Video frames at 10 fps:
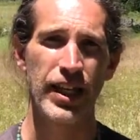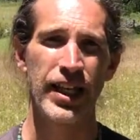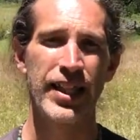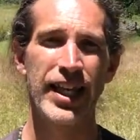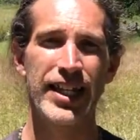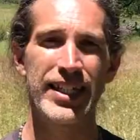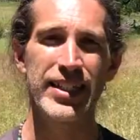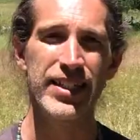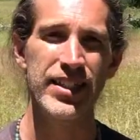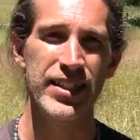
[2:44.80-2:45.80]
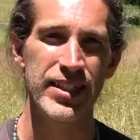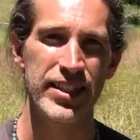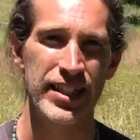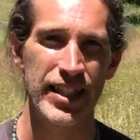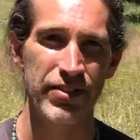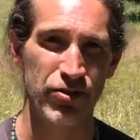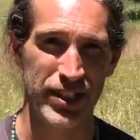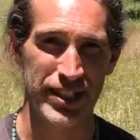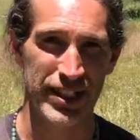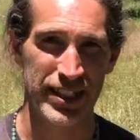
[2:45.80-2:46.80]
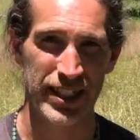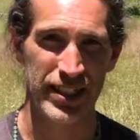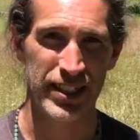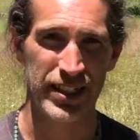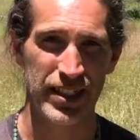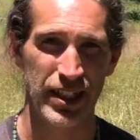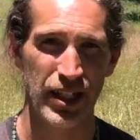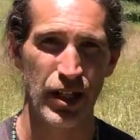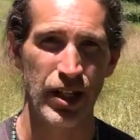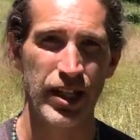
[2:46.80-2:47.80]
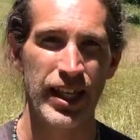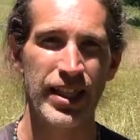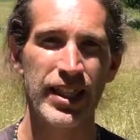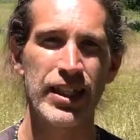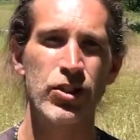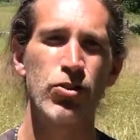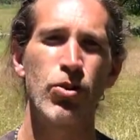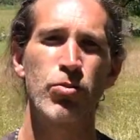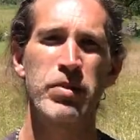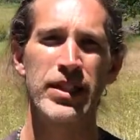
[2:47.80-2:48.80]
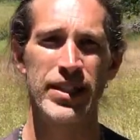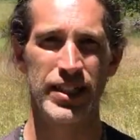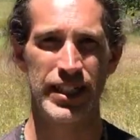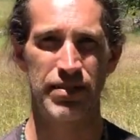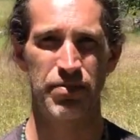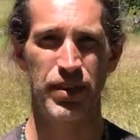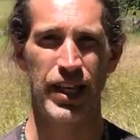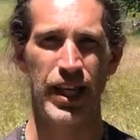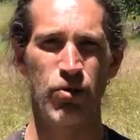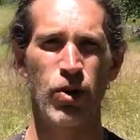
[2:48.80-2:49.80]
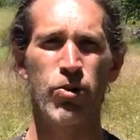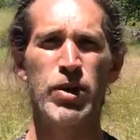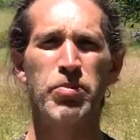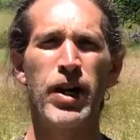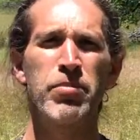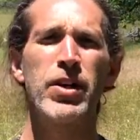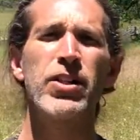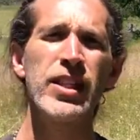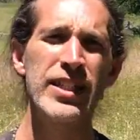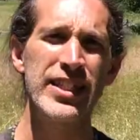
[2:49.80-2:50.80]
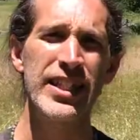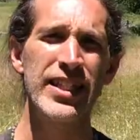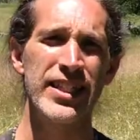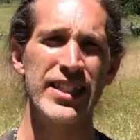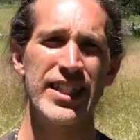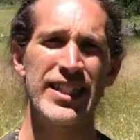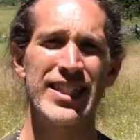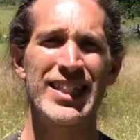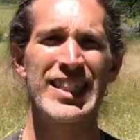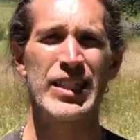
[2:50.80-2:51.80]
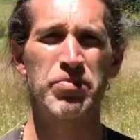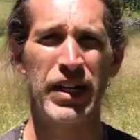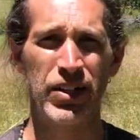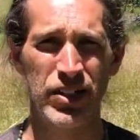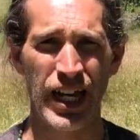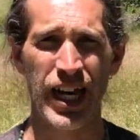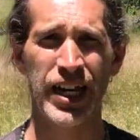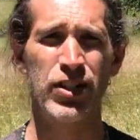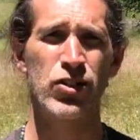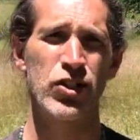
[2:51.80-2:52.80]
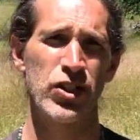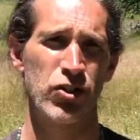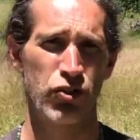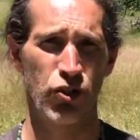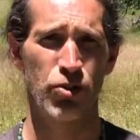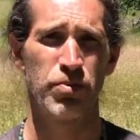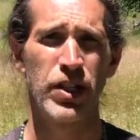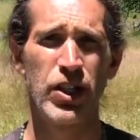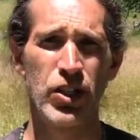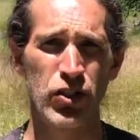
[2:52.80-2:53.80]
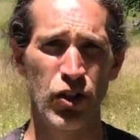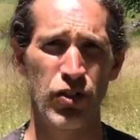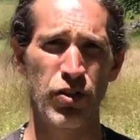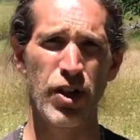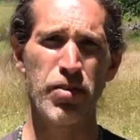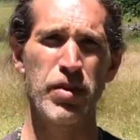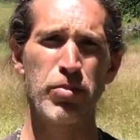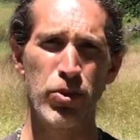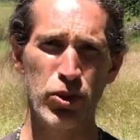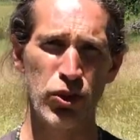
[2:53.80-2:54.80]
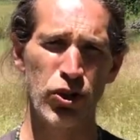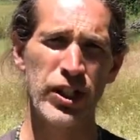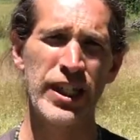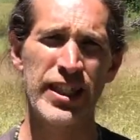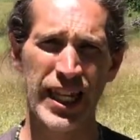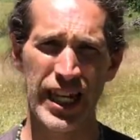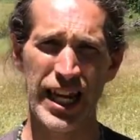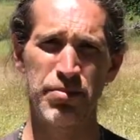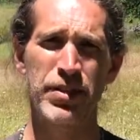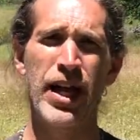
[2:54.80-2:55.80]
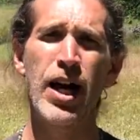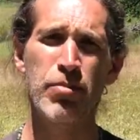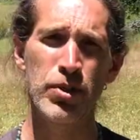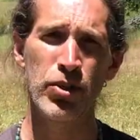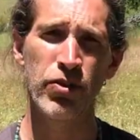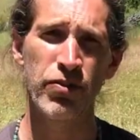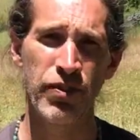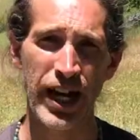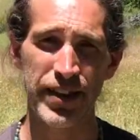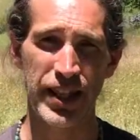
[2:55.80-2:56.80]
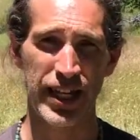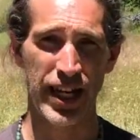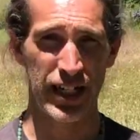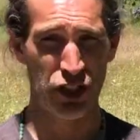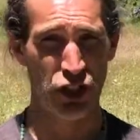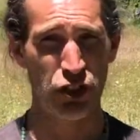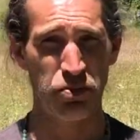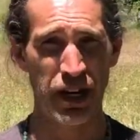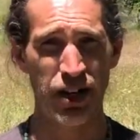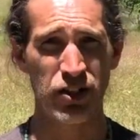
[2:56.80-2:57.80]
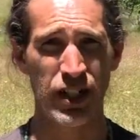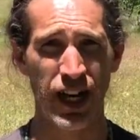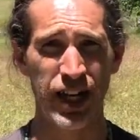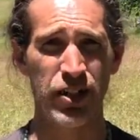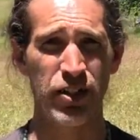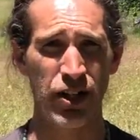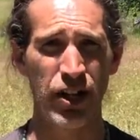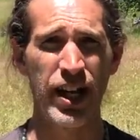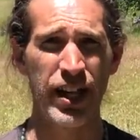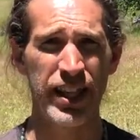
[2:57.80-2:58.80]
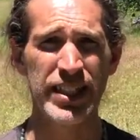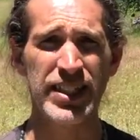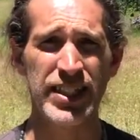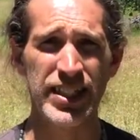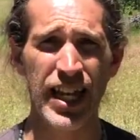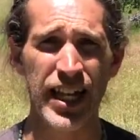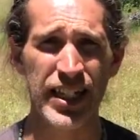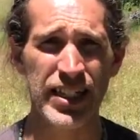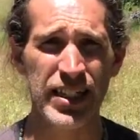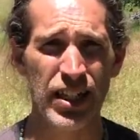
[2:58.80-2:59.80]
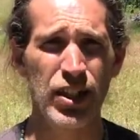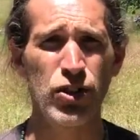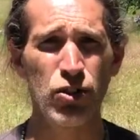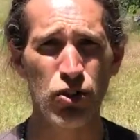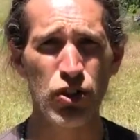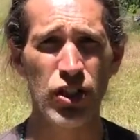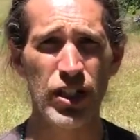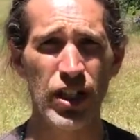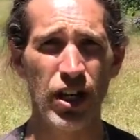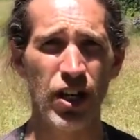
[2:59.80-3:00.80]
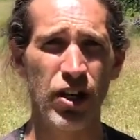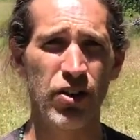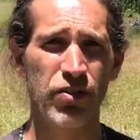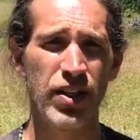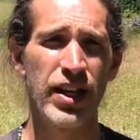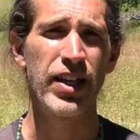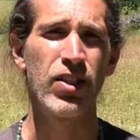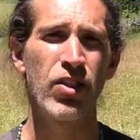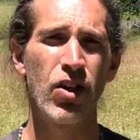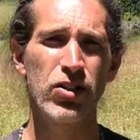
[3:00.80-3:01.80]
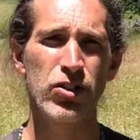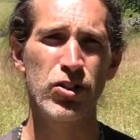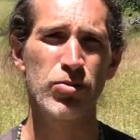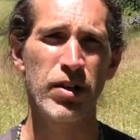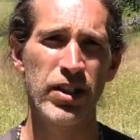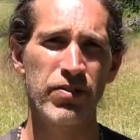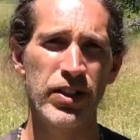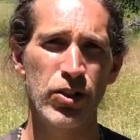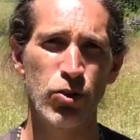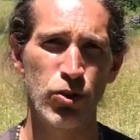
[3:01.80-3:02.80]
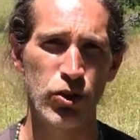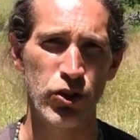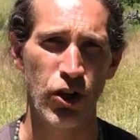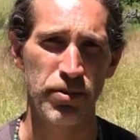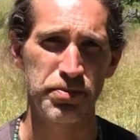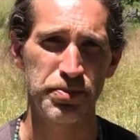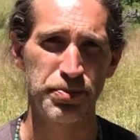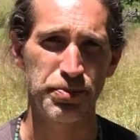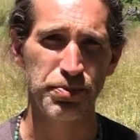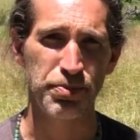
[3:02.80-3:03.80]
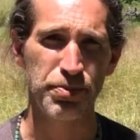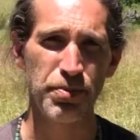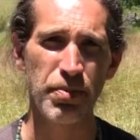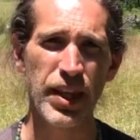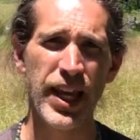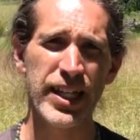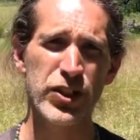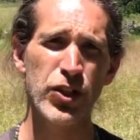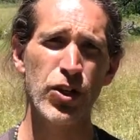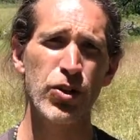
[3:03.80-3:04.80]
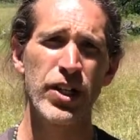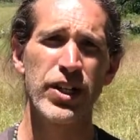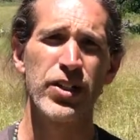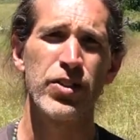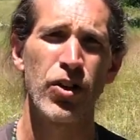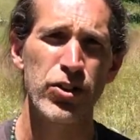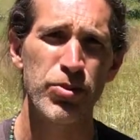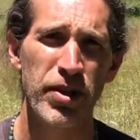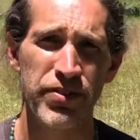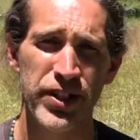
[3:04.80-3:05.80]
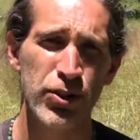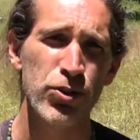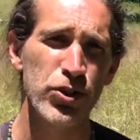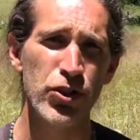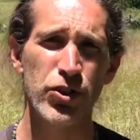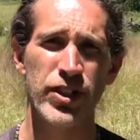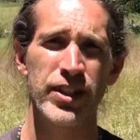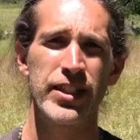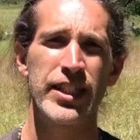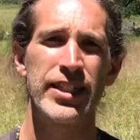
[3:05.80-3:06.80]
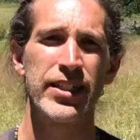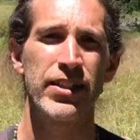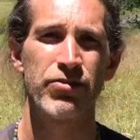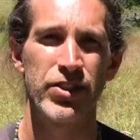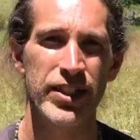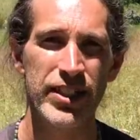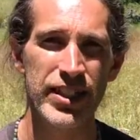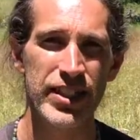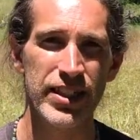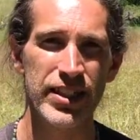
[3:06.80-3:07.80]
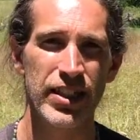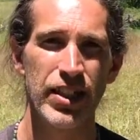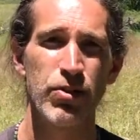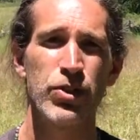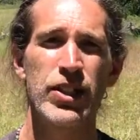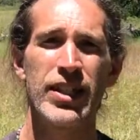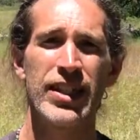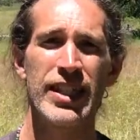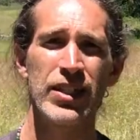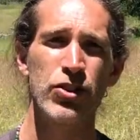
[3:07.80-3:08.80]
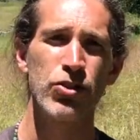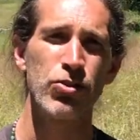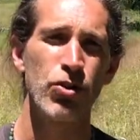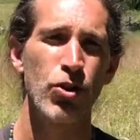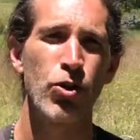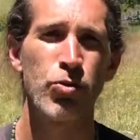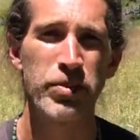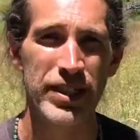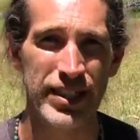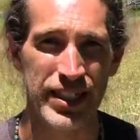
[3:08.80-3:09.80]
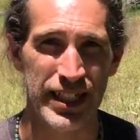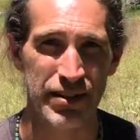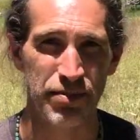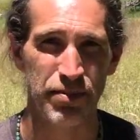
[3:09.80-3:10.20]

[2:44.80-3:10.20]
And that insulin resistance can lead to obesity. And where we primarily see this is the spare tire syndrome. So people who start to get that abdominal fat, that kind of spare tire there, that's a sign usually of long-term elevated cortisol. And so long-term elevated cortisol can lead to insulin resistance, which can lead to obesity.